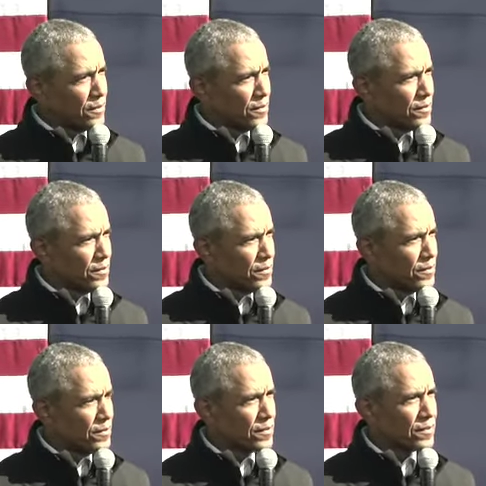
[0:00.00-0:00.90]

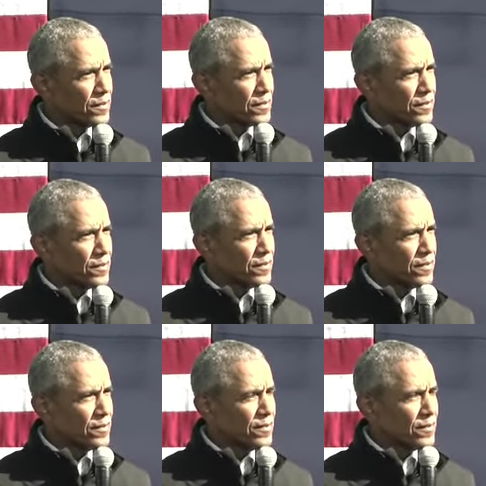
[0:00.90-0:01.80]

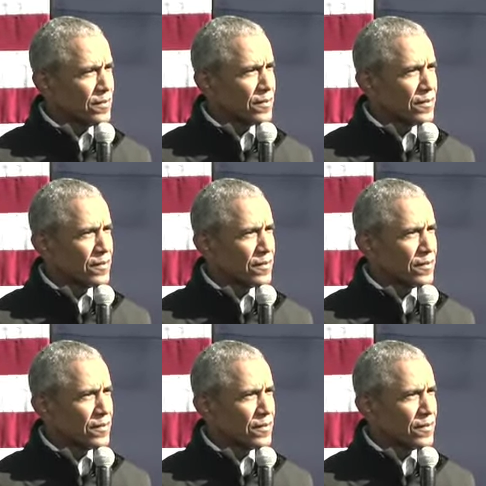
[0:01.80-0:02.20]
Nothing is said.